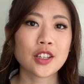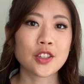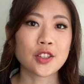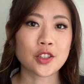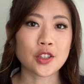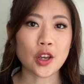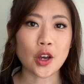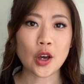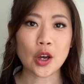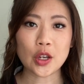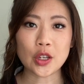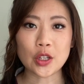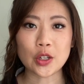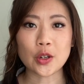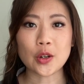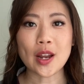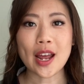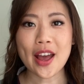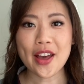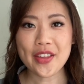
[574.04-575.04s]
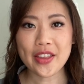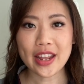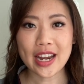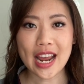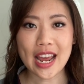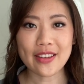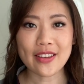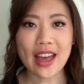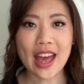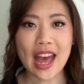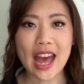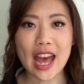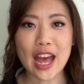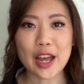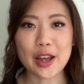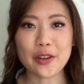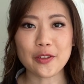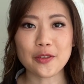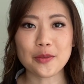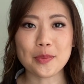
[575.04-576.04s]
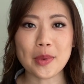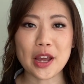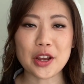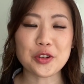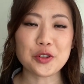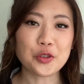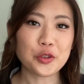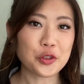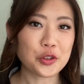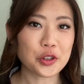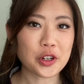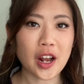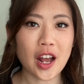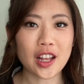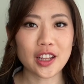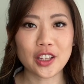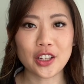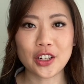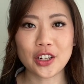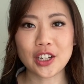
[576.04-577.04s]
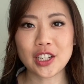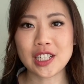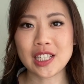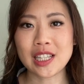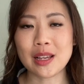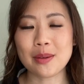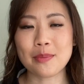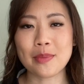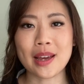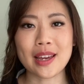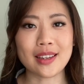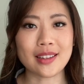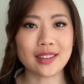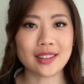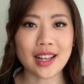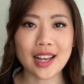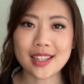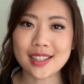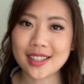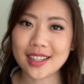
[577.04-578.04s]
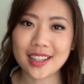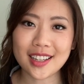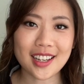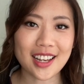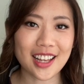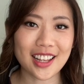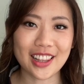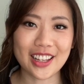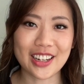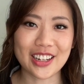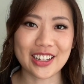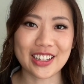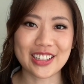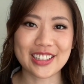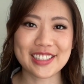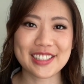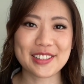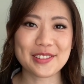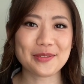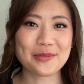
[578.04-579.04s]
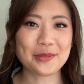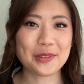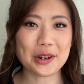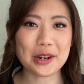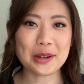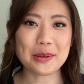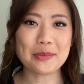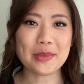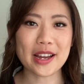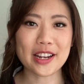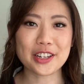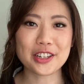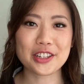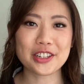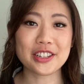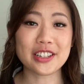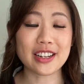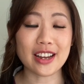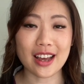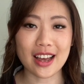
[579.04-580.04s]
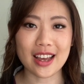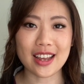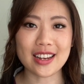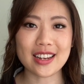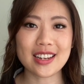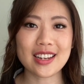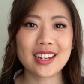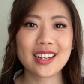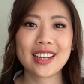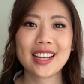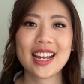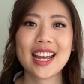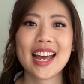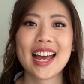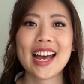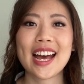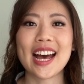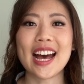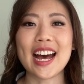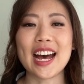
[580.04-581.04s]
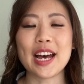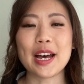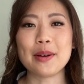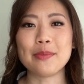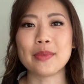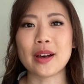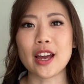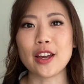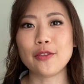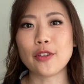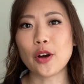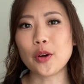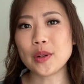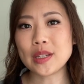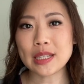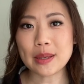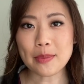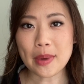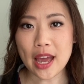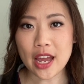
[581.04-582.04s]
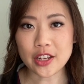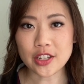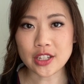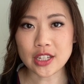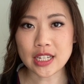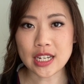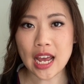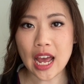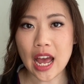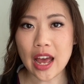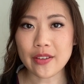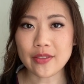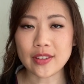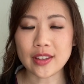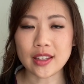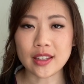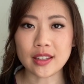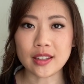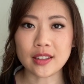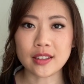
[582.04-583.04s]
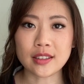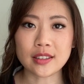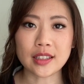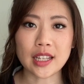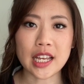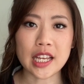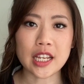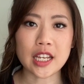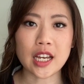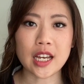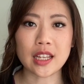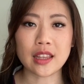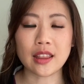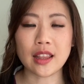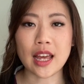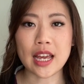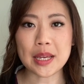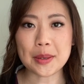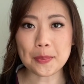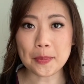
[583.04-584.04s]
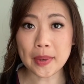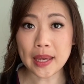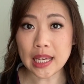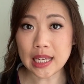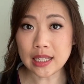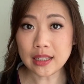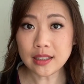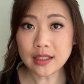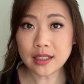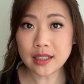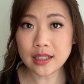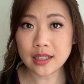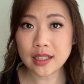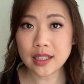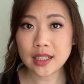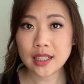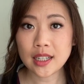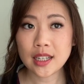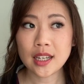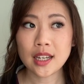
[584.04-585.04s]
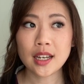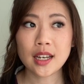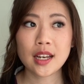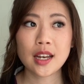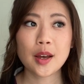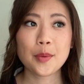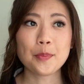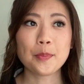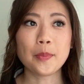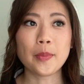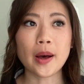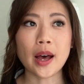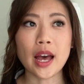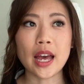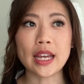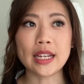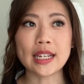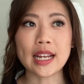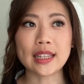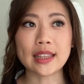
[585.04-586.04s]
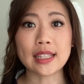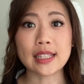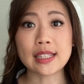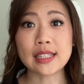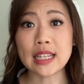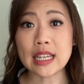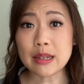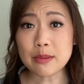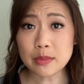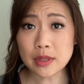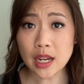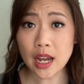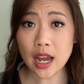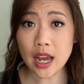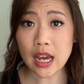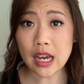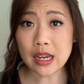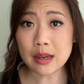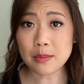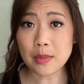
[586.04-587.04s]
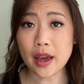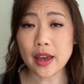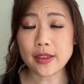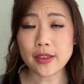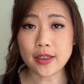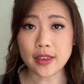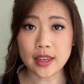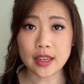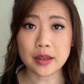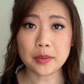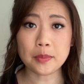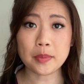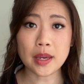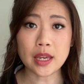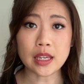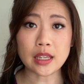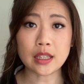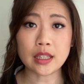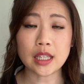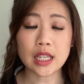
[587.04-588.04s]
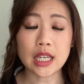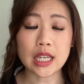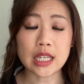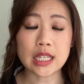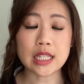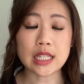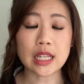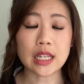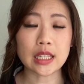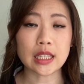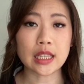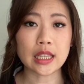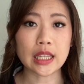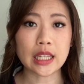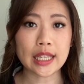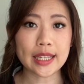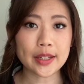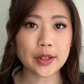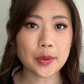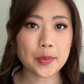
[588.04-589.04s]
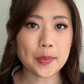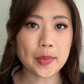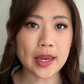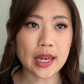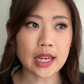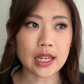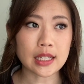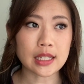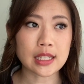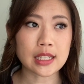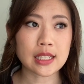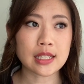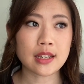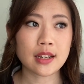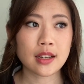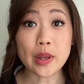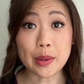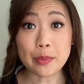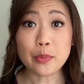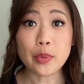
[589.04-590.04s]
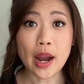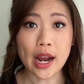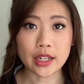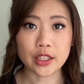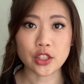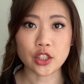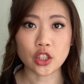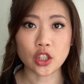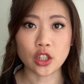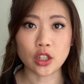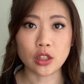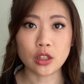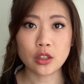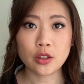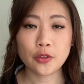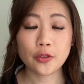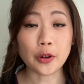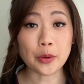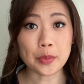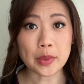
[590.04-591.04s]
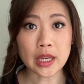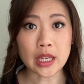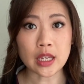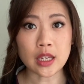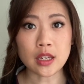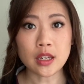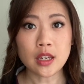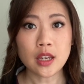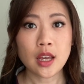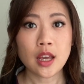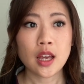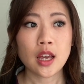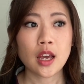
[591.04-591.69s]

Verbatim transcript: So, you know, now that I have my neutral colors and my classic colors pretty much done, um, I've always imagined having like a light pink. But at the same time, I think pink is a little bit impractical for me